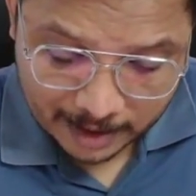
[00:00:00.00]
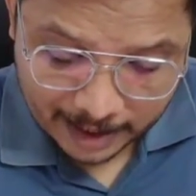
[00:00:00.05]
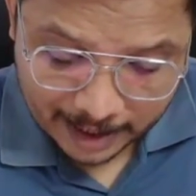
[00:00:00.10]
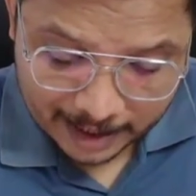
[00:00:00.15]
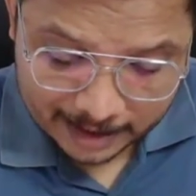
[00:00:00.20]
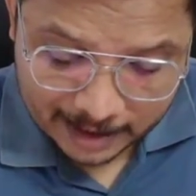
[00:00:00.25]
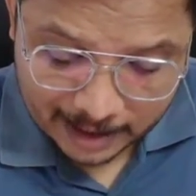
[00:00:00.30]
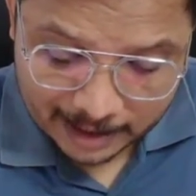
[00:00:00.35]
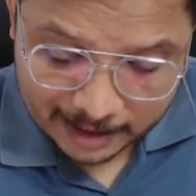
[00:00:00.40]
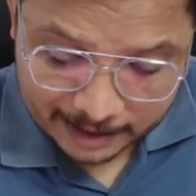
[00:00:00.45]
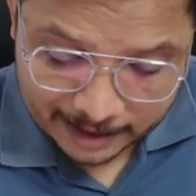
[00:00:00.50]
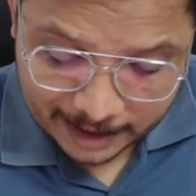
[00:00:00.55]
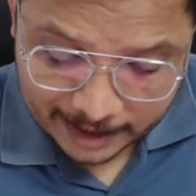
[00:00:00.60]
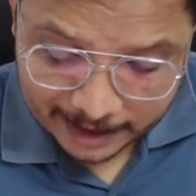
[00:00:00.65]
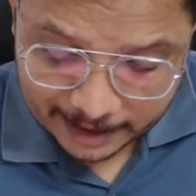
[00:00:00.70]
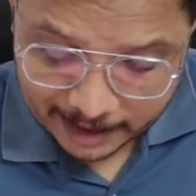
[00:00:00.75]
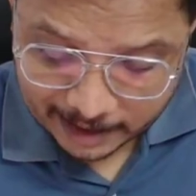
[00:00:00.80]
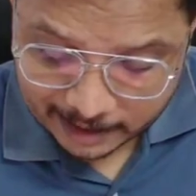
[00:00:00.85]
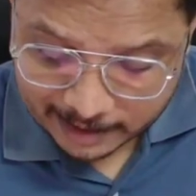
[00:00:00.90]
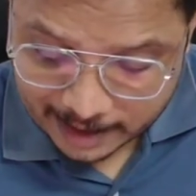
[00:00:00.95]
N R T
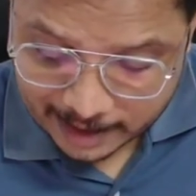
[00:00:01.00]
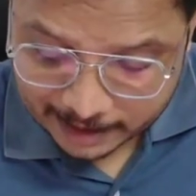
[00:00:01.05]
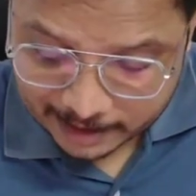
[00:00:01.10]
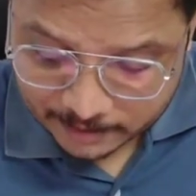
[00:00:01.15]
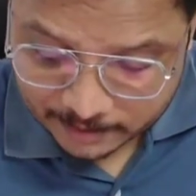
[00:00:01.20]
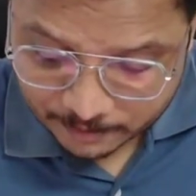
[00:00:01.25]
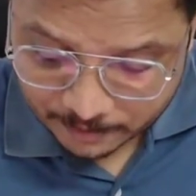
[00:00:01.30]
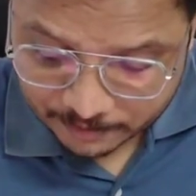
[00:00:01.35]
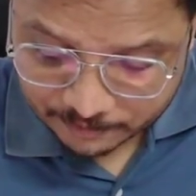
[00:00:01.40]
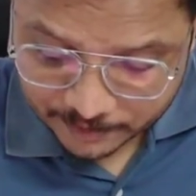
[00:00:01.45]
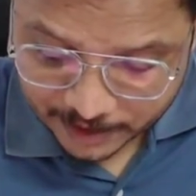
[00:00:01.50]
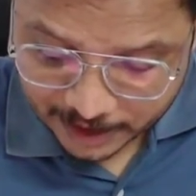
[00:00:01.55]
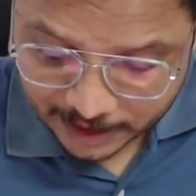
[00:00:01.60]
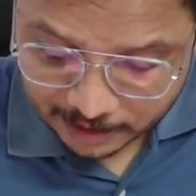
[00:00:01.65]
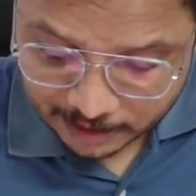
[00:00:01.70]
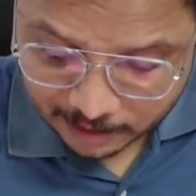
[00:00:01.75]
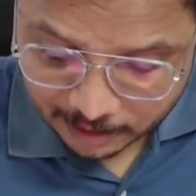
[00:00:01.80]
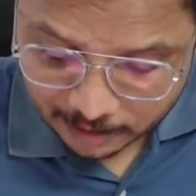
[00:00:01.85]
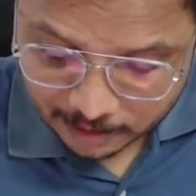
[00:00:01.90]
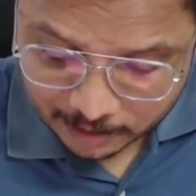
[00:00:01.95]
T, that is
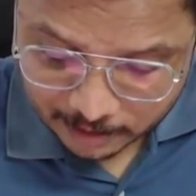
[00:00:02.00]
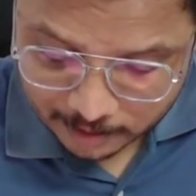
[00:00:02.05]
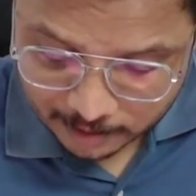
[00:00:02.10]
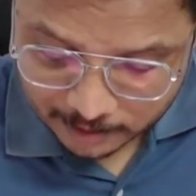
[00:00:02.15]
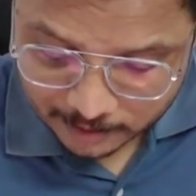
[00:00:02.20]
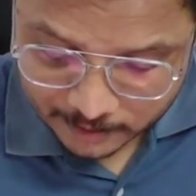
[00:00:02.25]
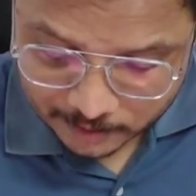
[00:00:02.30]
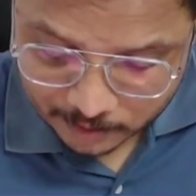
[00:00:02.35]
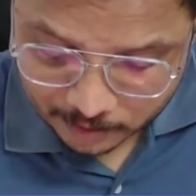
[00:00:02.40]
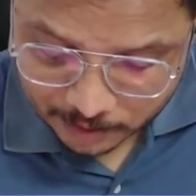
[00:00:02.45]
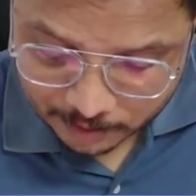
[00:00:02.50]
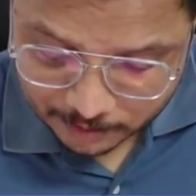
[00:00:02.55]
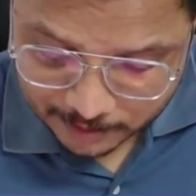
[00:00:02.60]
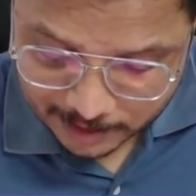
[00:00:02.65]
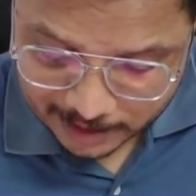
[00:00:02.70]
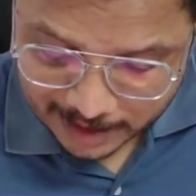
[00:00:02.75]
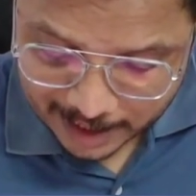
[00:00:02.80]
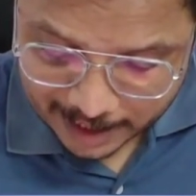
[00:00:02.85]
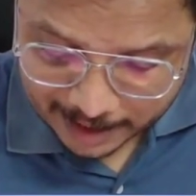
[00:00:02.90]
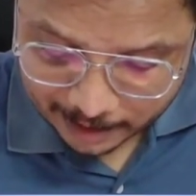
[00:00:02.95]
fifteen. So you
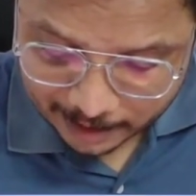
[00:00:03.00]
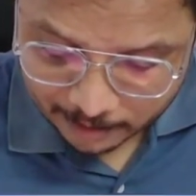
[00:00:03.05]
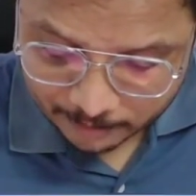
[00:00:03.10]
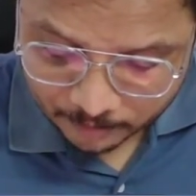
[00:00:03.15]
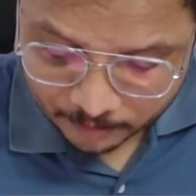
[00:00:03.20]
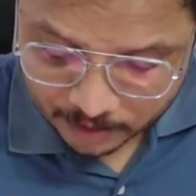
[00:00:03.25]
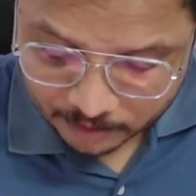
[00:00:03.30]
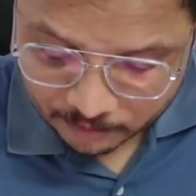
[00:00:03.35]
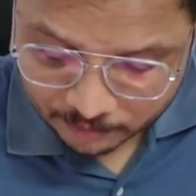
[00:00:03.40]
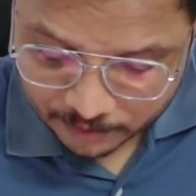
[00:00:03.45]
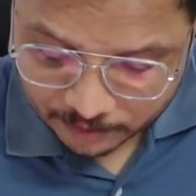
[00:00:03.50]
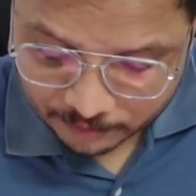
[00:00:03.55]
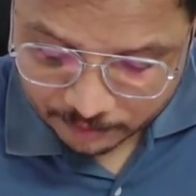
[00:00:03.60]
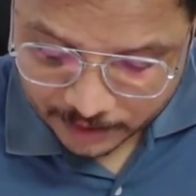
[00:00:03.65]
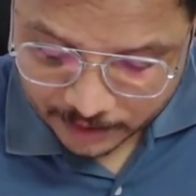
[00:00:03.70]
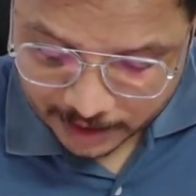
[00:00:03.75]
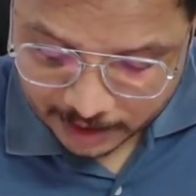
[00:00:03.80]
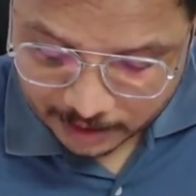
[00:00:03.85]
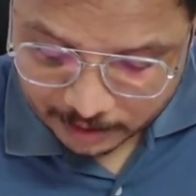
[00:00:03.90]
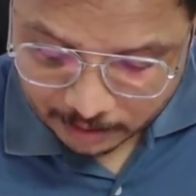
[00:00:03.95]
will get
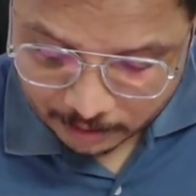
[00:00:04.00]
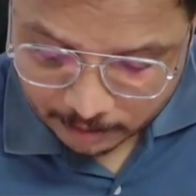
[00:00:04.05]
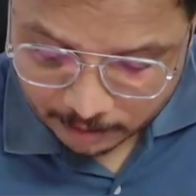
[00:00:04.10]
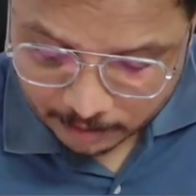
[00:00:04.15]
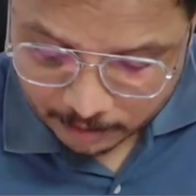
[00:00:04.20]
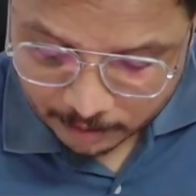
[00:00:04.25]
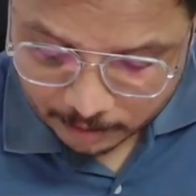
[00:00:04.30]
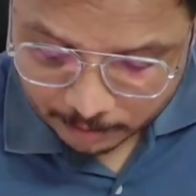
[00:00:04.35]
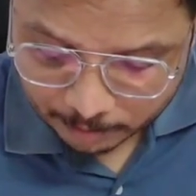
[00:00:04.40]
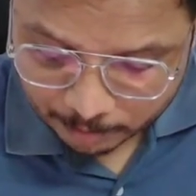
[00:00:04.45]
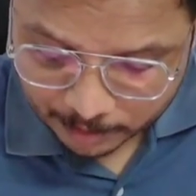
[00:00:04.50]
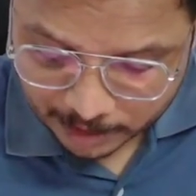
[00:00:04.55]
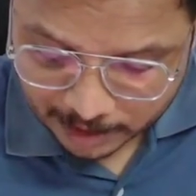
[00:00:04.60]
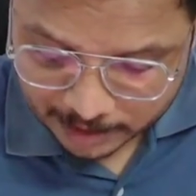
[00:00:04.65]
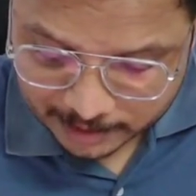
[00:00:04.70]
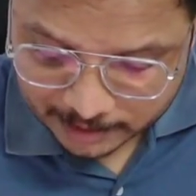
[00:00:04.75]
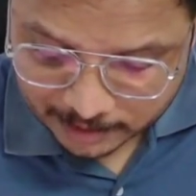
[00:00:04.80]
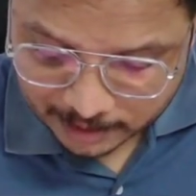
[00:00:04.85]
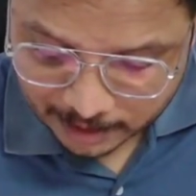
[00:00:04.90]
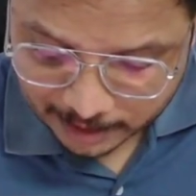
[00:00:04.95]
fifteen
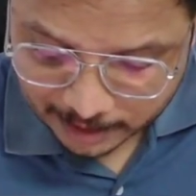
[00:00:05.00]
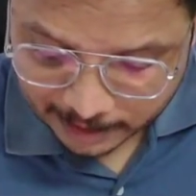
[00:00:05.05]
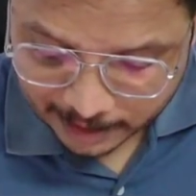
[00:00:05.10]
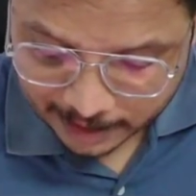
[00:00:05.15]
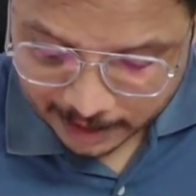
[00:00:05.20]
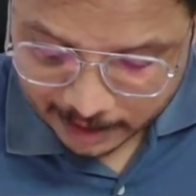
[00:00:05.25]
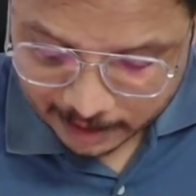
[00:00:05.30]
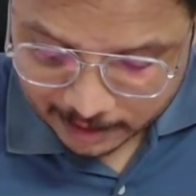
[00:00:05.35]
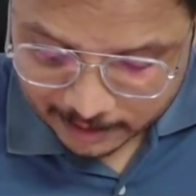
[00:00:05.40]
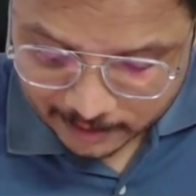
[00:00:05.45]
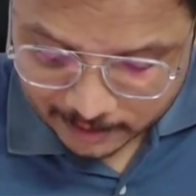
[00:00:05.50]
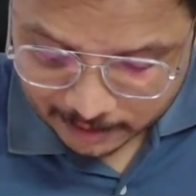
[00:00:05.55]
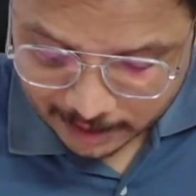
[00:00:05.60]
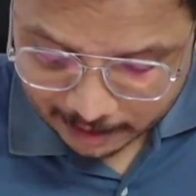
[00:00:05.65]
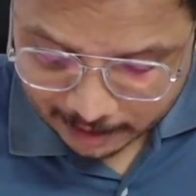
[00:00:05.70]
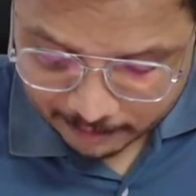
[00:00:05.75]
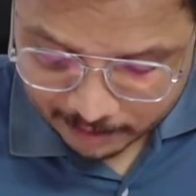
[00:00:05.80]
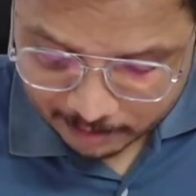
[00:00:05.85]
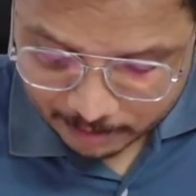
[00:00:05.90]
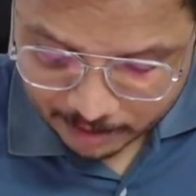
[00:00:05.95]
plus thirty. So
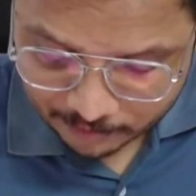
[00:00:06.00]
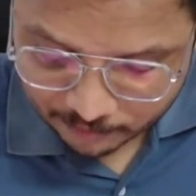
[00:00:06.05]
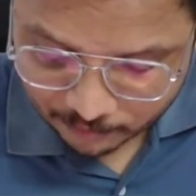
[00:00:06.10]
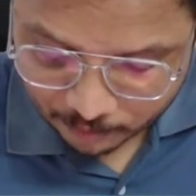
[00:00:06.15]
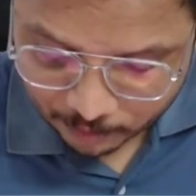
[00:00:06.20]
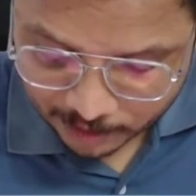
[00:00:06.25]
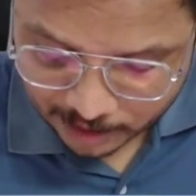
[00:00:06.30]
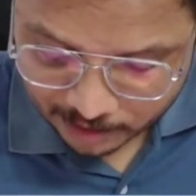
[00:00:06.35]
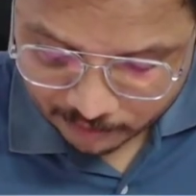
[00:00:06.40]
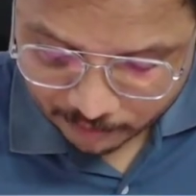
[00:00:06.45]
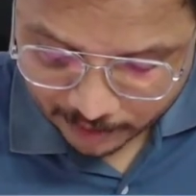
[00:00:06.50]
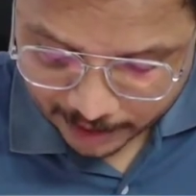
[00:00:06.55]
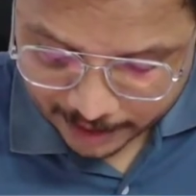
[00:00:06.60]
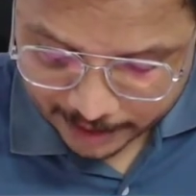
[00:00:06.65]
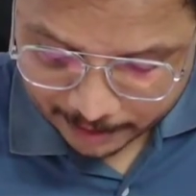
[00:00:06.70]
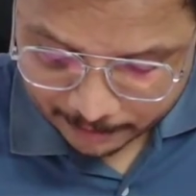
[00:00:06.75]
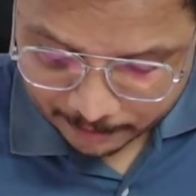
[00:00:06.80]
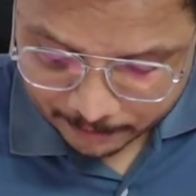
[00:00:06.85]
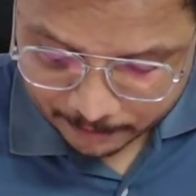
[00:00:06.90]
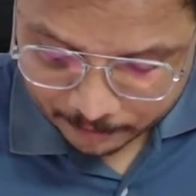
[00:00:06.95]
that will be
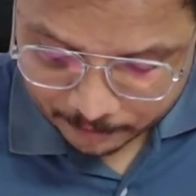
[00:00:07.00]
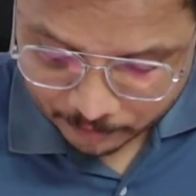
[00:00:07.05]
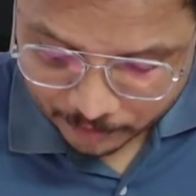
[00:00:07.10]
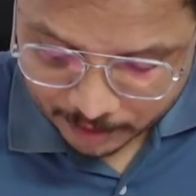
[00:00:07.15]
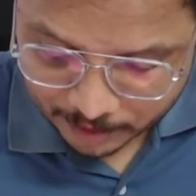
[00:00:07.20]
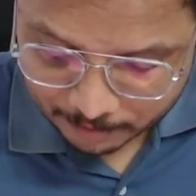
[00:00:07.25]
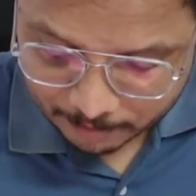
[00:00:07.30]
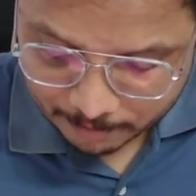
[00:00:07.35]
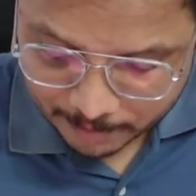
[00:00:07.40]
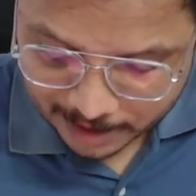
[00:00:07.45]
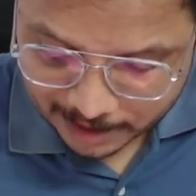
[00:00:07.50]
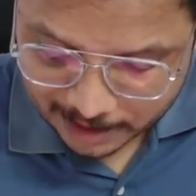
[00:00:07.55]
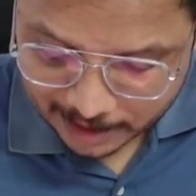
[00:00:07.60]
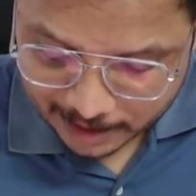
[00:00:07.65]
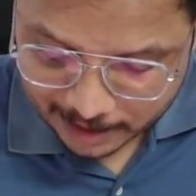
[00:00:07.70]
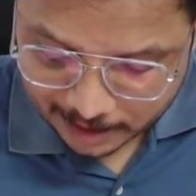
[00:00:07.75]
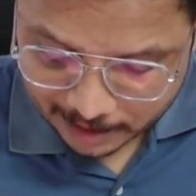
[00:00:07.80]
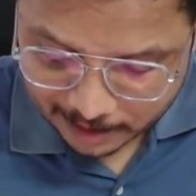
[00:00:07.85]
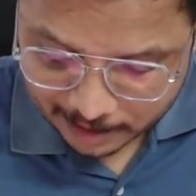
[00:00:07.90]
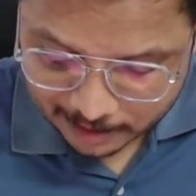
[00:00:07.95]
forty-five
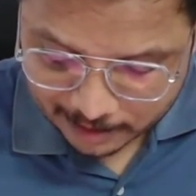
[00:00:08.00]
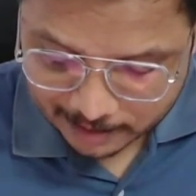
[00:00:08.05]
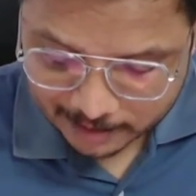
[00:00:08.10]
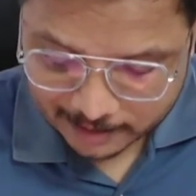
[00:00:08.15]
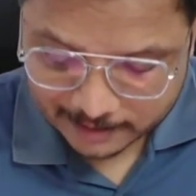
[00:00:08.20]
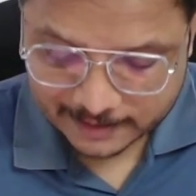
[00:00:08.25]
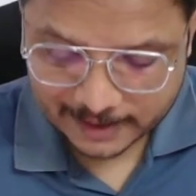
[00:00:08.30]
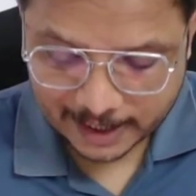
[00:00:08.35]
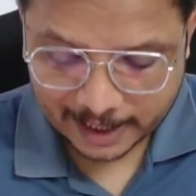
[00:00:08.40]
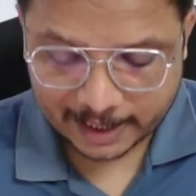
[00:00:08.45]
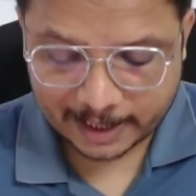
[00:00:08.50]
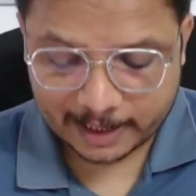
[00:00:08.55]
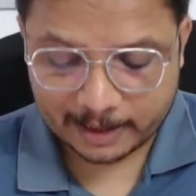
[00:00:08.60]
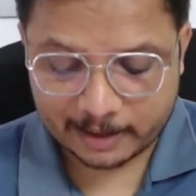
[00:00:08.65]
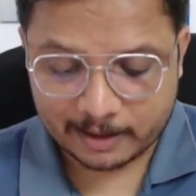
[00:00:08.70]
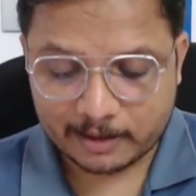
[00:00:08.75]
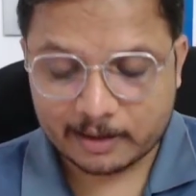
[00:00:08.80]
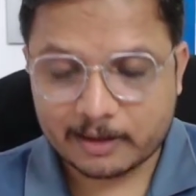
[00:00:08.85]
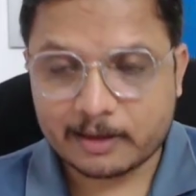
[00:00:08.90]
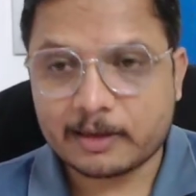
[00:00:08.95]
millisecond.
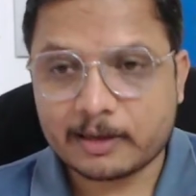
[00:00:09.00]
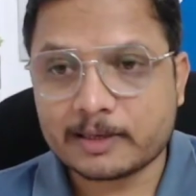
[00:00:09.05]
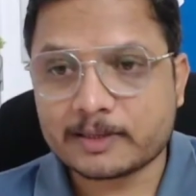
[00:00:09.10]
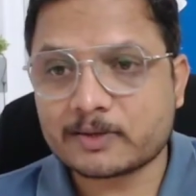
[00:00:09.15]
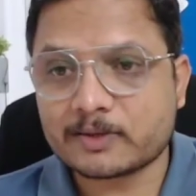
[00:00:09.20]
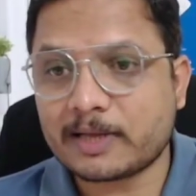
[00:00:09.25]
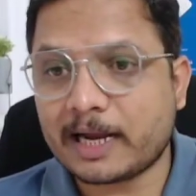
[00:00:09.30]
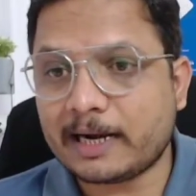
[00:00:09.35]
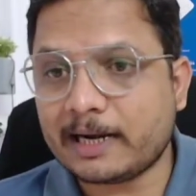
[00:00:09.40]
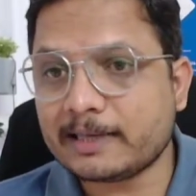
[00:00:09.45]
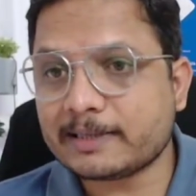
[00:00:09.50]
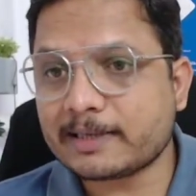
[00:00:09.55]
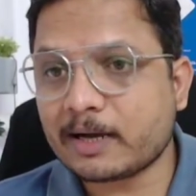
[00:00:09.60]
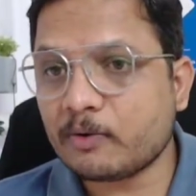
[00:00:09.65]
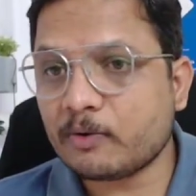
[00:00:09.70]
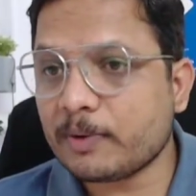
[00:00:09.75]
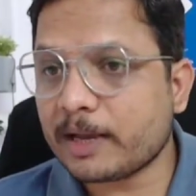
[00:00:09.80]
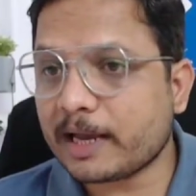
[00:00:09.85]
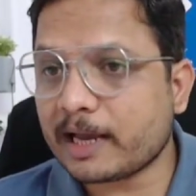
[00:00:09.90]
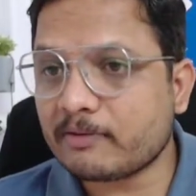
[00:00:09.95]
So that is
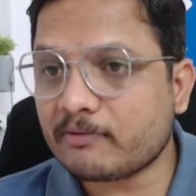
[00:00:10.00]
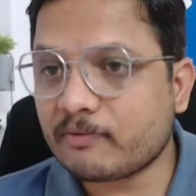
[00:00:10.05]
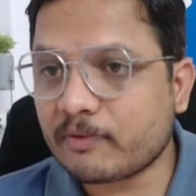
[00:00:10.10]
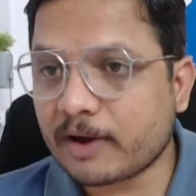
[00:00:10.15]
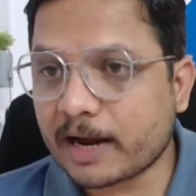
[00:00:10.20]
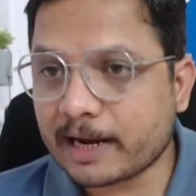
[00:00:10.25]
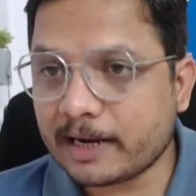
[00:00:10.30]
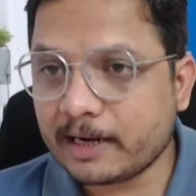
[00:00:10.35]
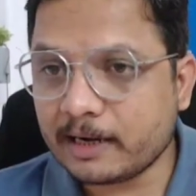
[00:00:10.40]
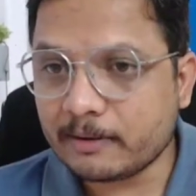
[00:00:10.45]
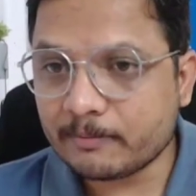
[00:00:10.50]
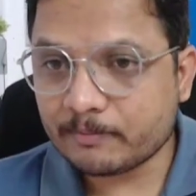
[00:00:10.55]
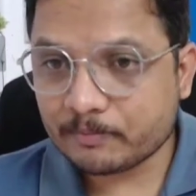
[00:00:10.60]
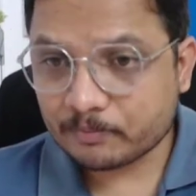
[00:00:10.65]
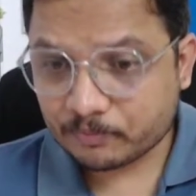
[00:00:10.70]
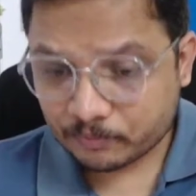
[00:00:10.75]
how we can find